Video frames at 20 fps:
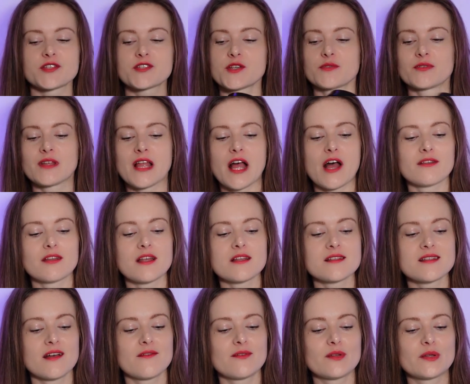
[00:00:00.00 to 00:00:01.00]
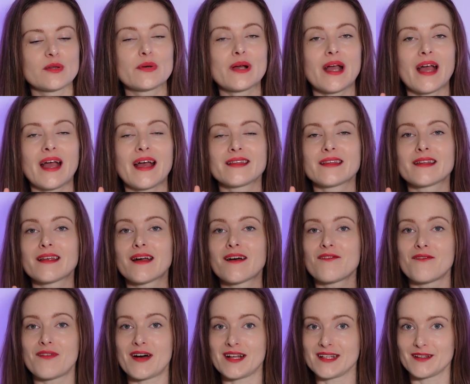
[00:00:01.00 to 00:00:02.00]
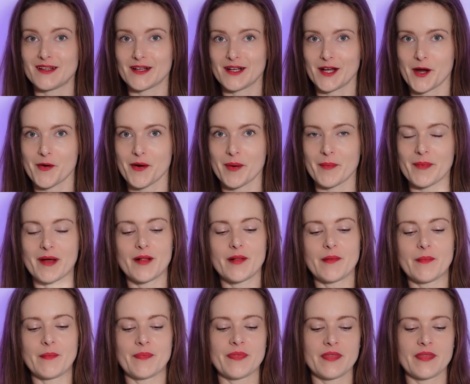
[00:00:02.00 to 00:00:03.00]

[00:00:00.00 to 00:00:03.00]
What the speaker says: So now let's have a look at the vanilla caramel.